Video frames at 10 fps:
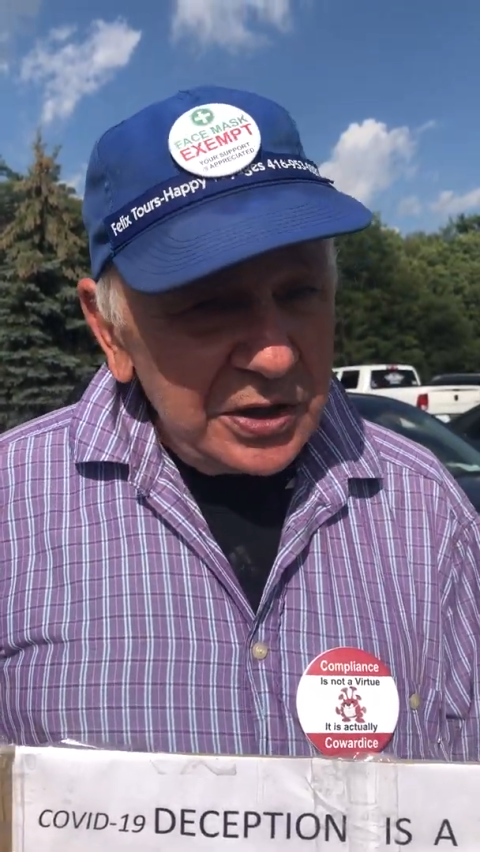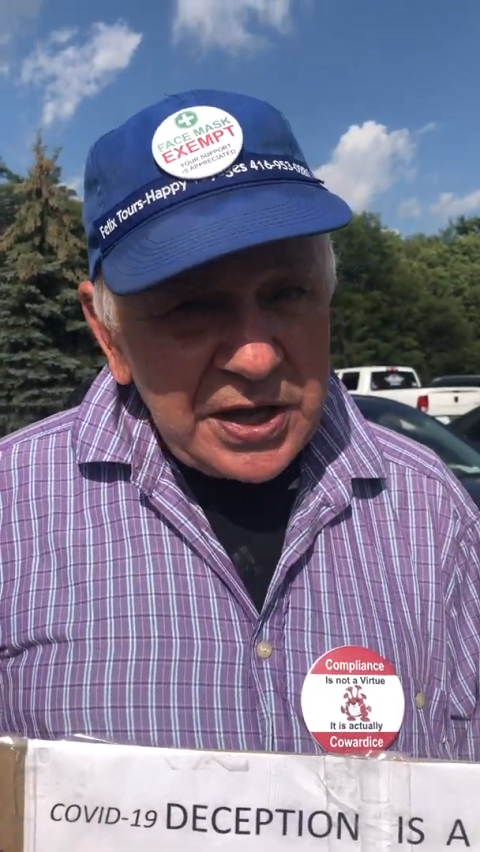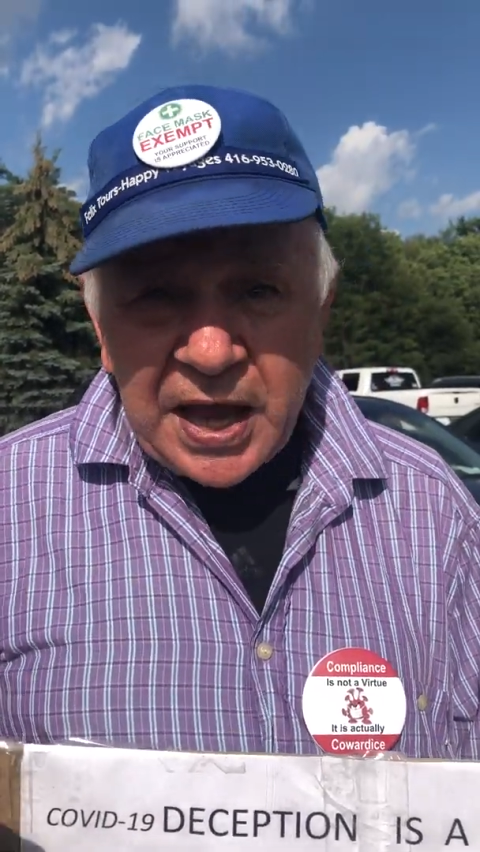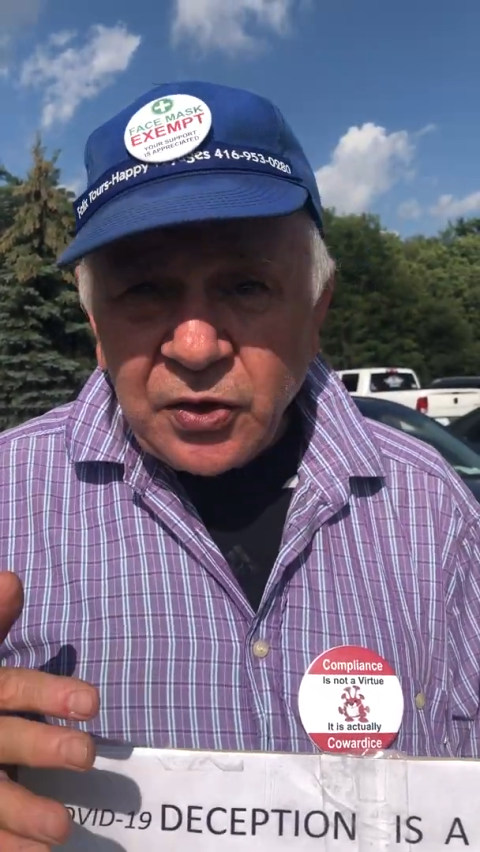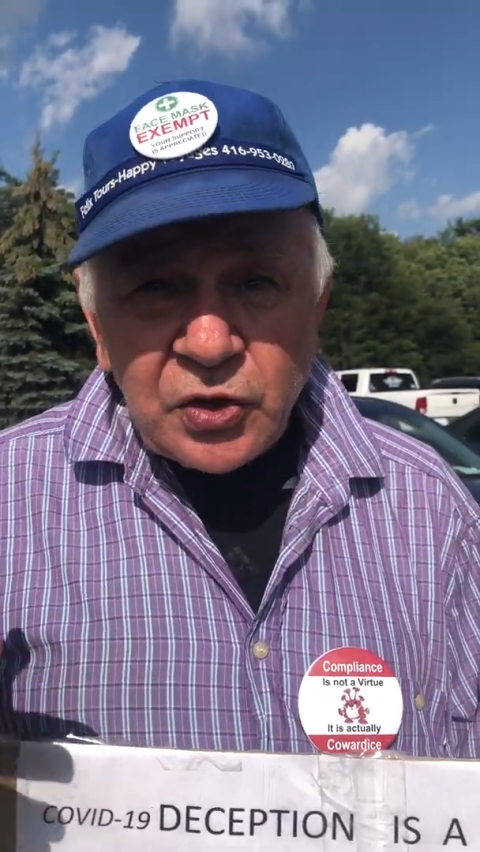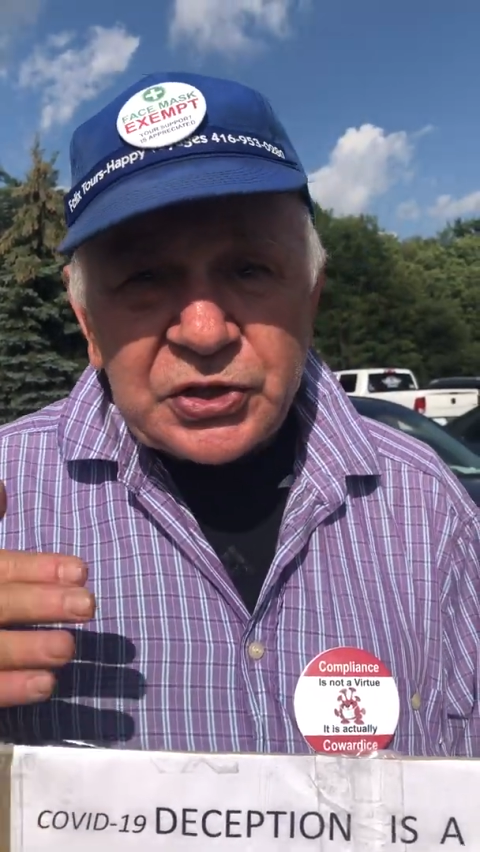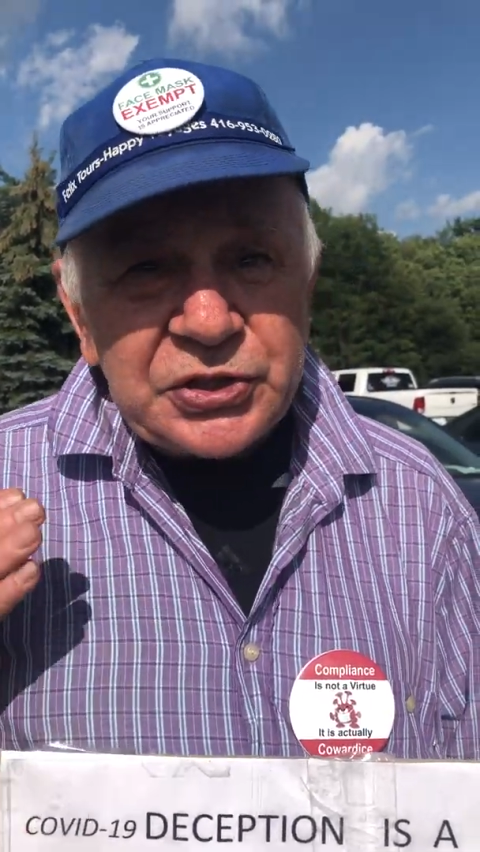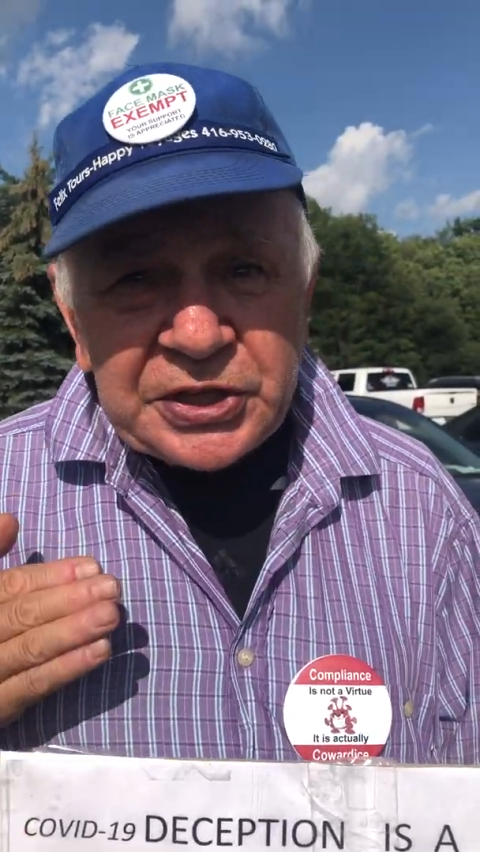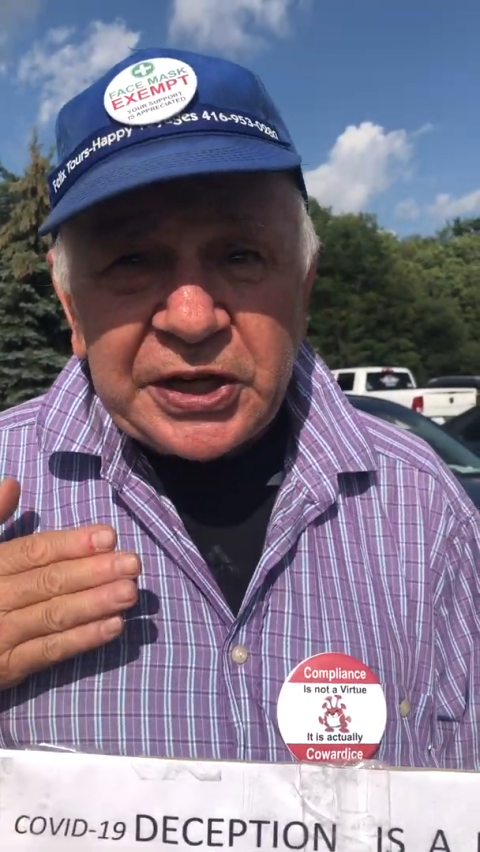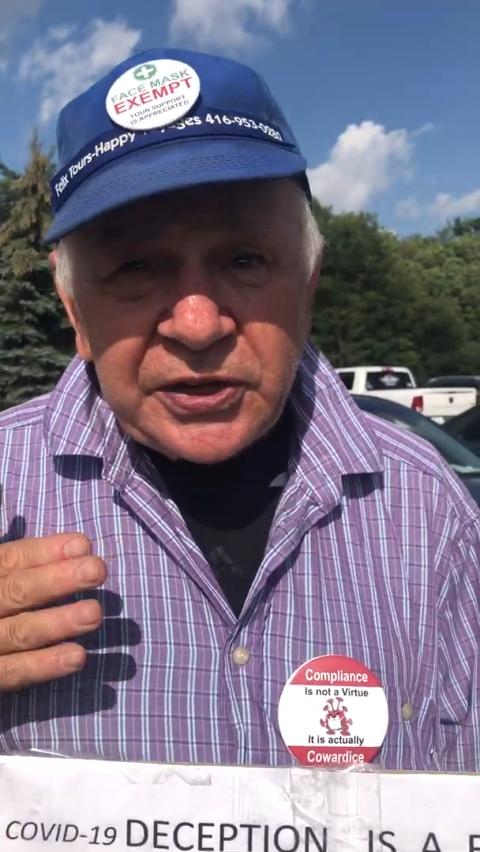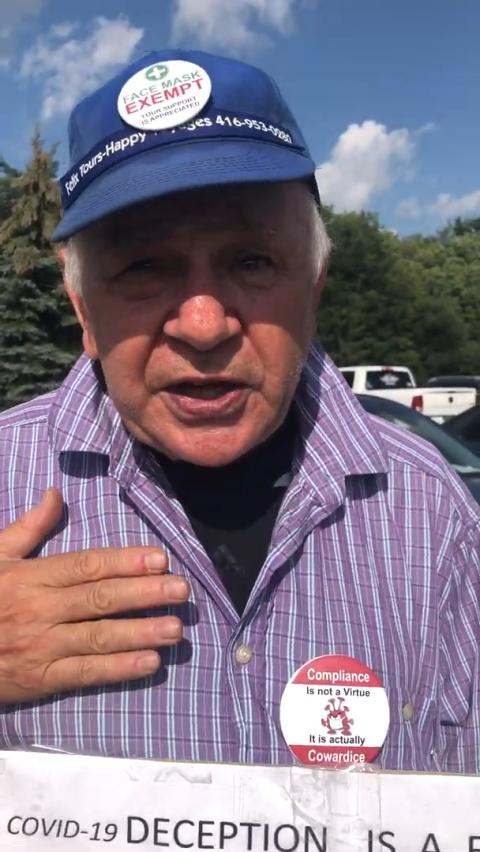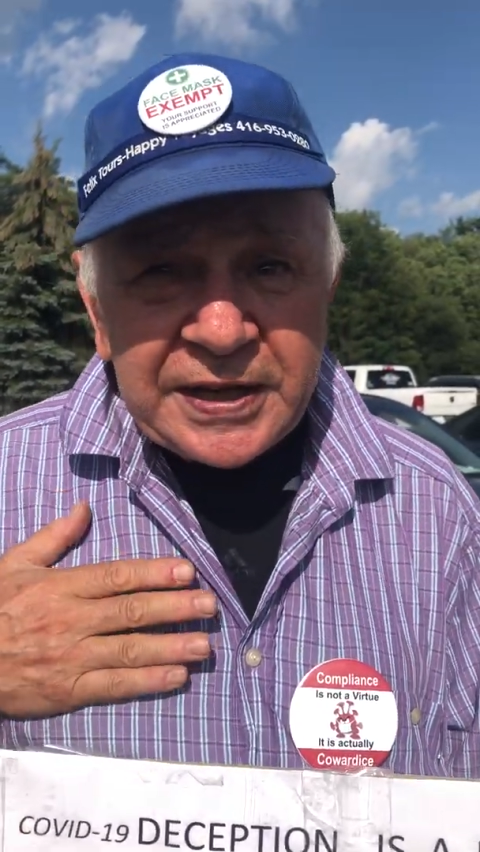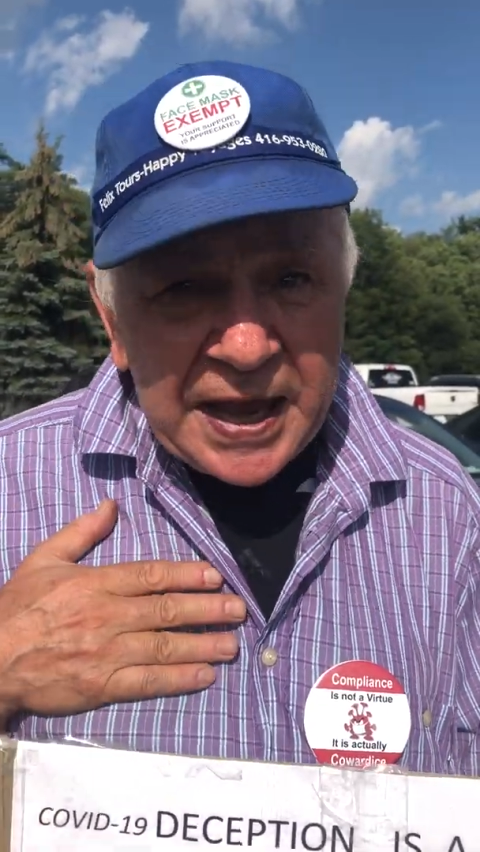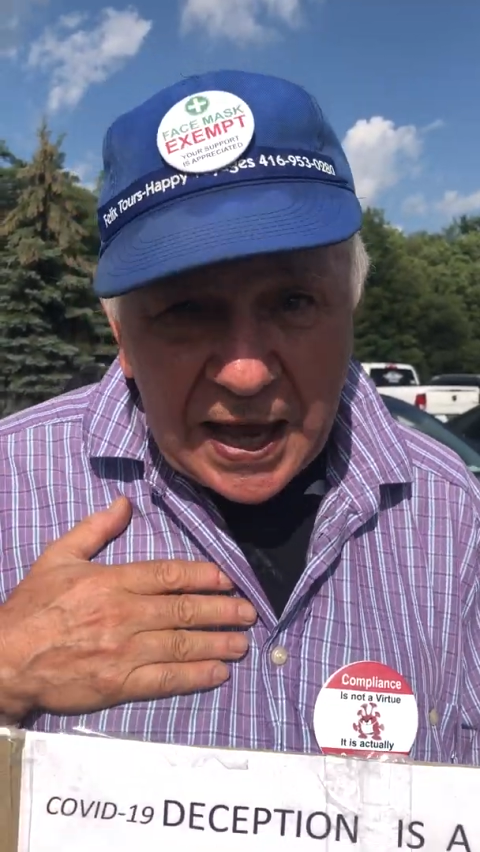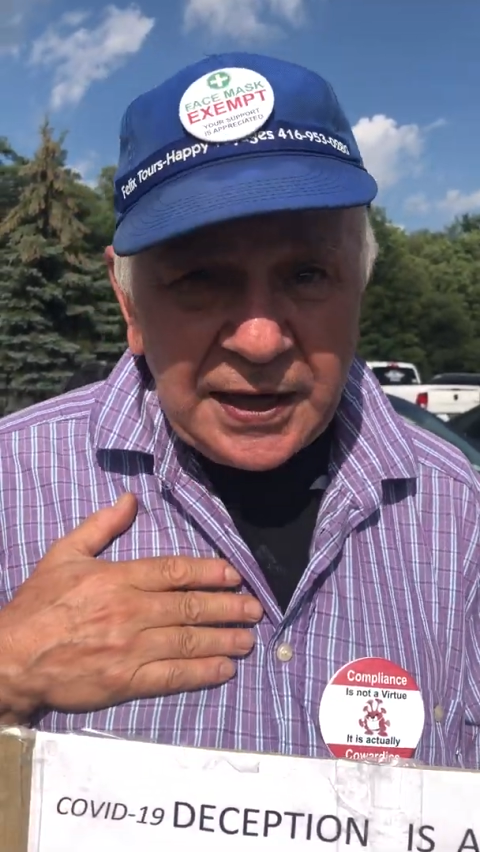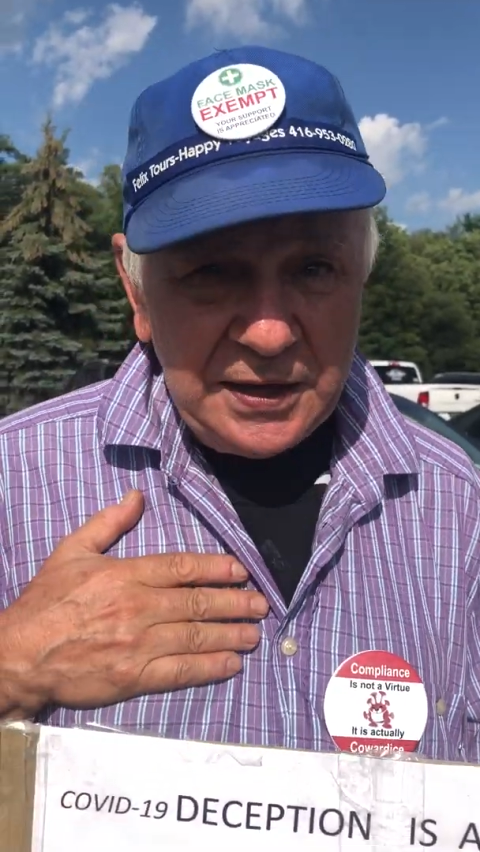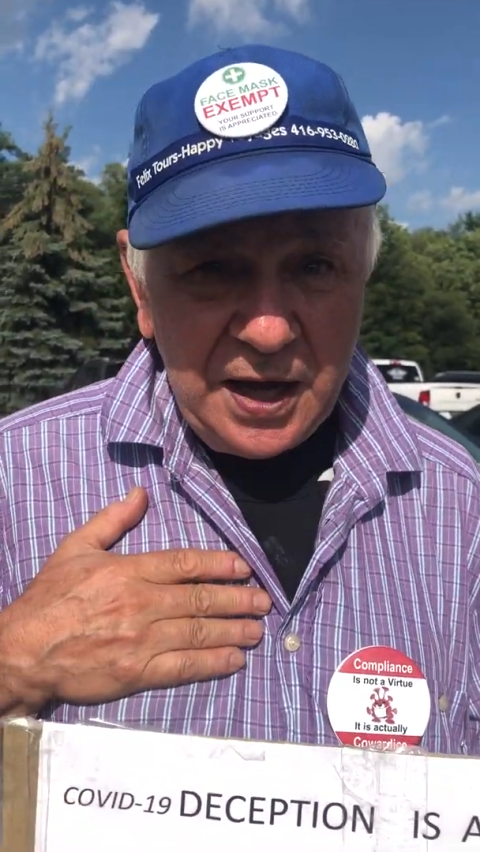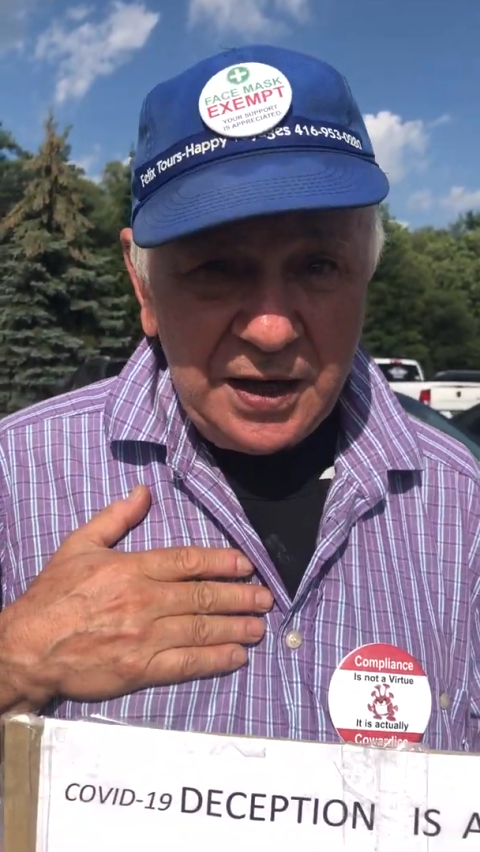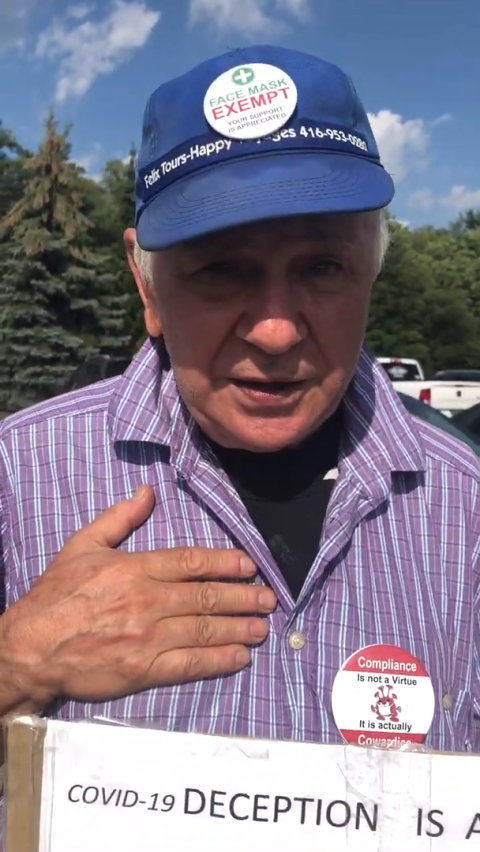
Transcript: they are not sicker than Canada.